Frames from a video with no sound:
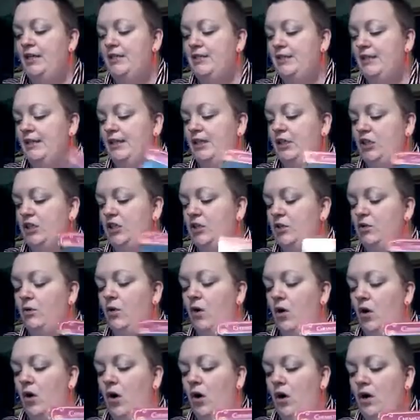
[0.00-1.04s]
it's like you
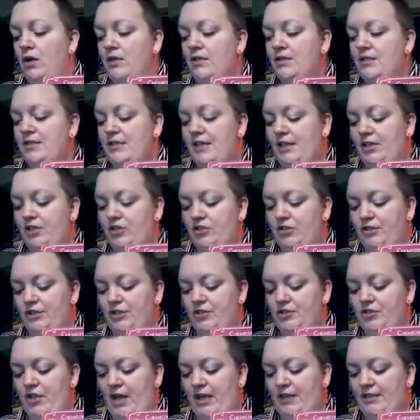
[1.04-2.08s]
are sexually
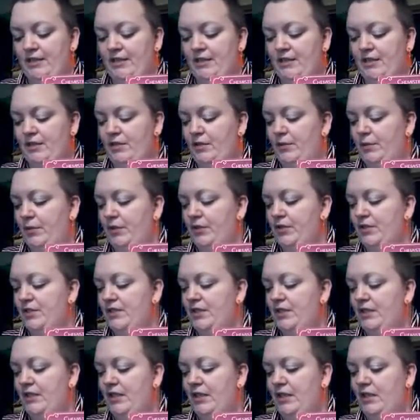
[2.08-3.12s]
attracted to the
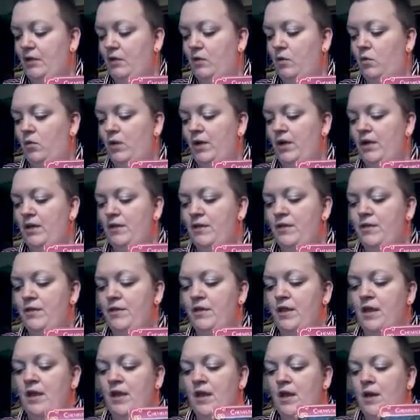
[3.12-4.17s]
person that you're with,
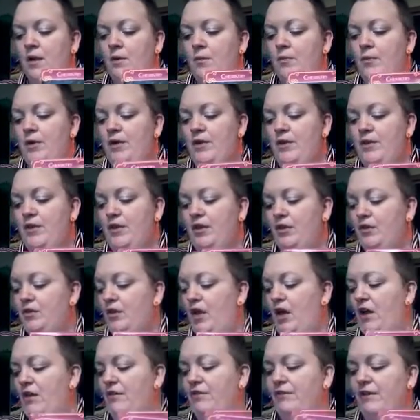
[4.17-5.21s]
but the
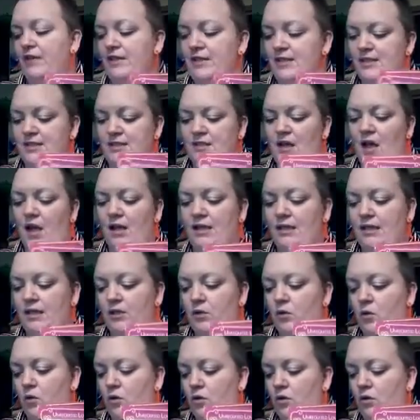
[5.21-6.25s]
love is not
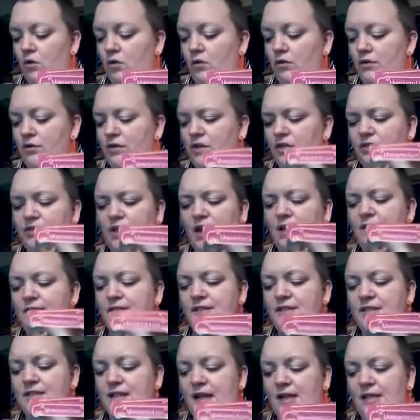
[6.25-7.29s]
equal. The love
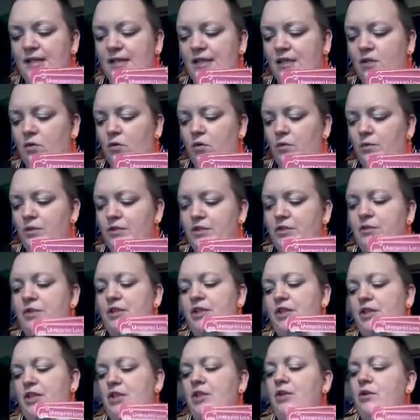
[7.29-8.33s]
is not equal
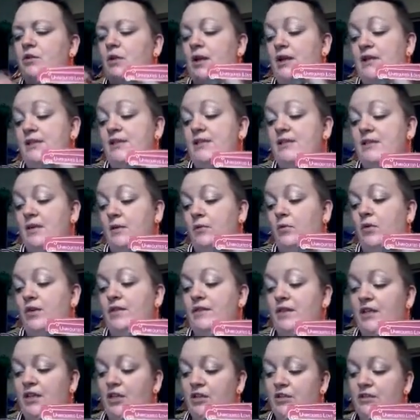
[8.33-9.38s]
between you and
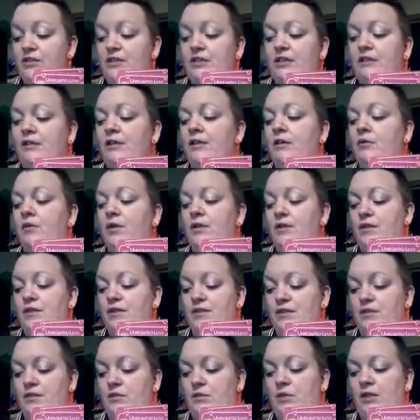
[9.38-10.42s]
someone that you're dealing with
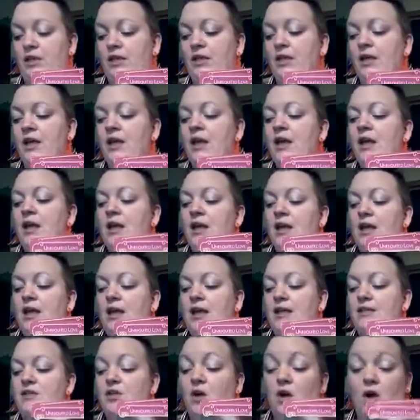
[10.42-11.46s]
this week.
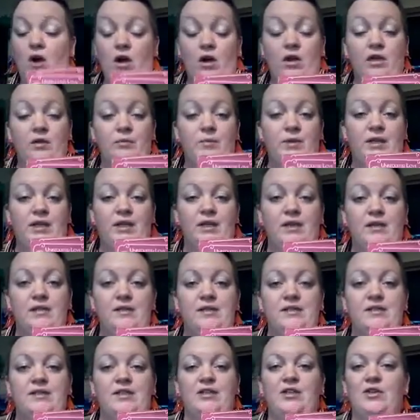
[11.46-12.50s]
It's hard
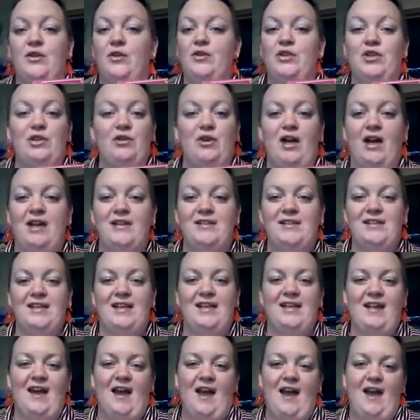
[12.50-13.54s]
because, you know, you guys
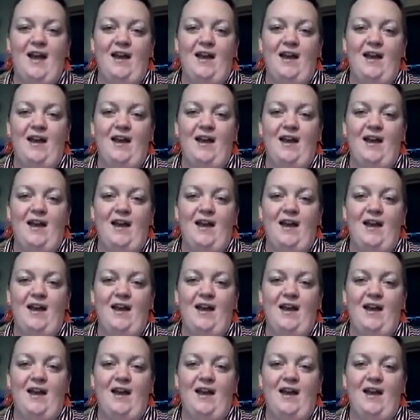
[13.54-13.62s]
could